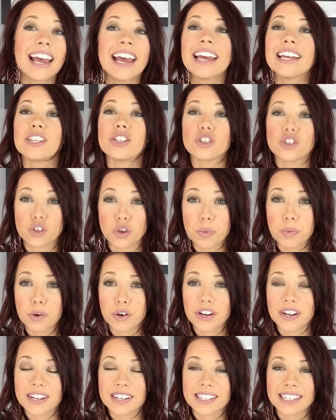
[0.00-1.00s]
It's super
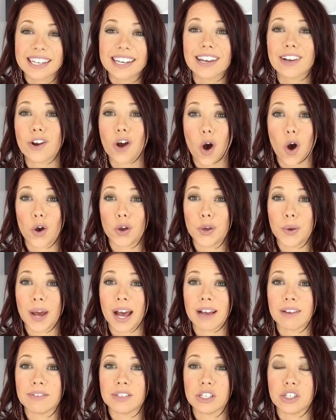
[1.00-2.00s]
easy, and all you
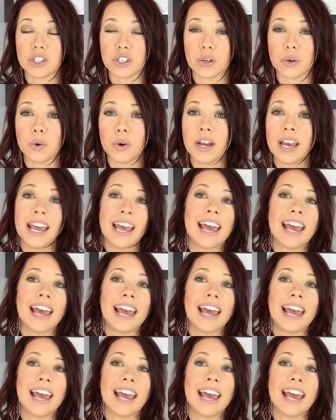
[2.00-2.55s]
have to do